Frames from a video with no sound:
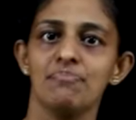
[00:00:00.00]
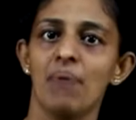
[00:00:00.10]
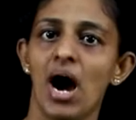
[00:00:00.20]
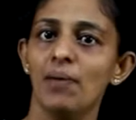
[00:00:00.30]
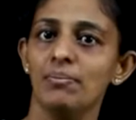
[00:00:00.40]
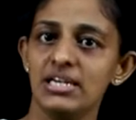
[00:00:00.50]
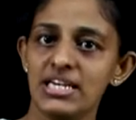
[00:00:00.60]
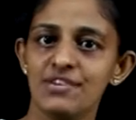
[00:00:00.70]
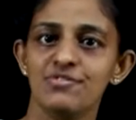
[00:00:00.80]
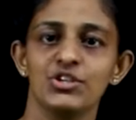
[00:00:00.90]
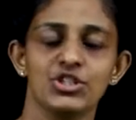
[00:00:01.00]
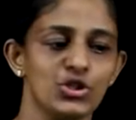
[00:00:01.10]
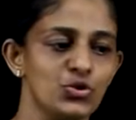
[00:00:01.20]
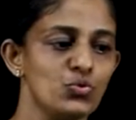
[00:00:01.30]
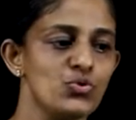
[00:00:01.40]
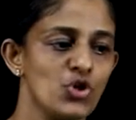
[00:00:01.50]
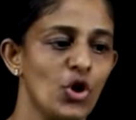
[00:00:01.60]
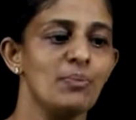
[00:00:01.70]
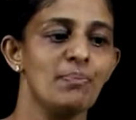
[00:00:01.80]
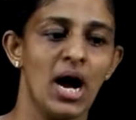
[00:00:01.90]
the palm leaves which are used
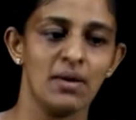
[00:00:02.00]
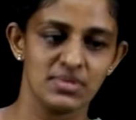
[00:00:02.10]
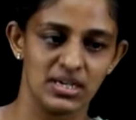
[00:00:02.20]
on Palm